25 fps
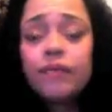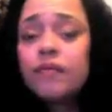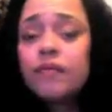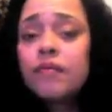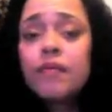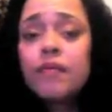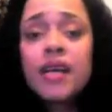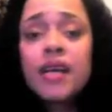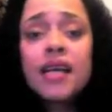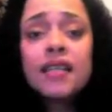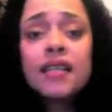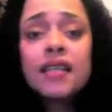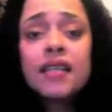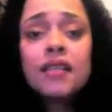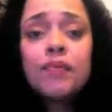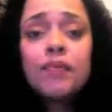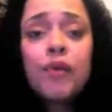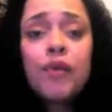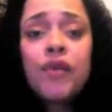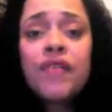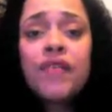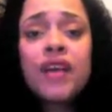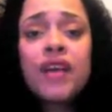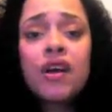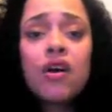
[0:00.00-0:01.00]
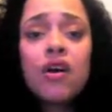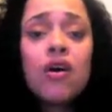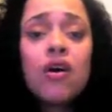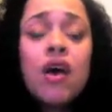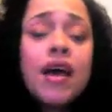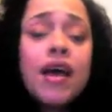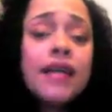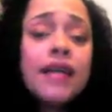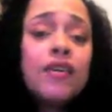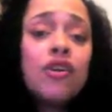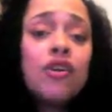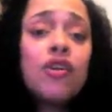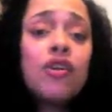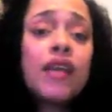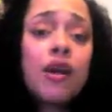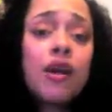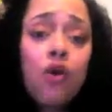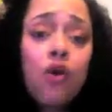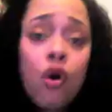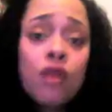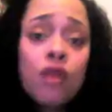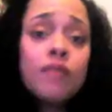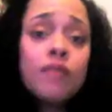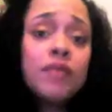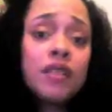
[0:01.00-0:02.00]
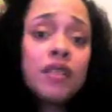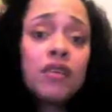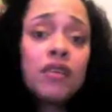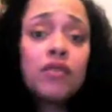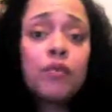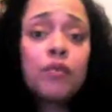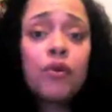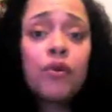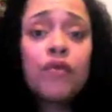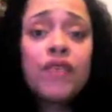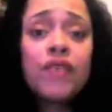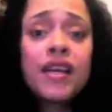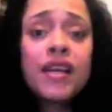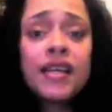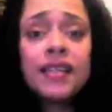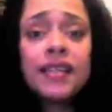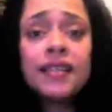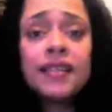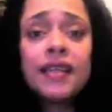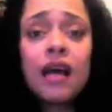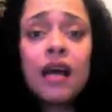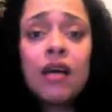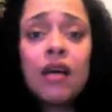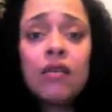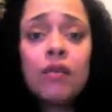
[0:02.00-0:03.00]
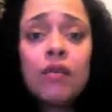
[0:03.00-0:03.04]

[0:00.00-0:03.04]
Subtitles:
Because Puerto Rico, they call themselves Puerto Ricans now.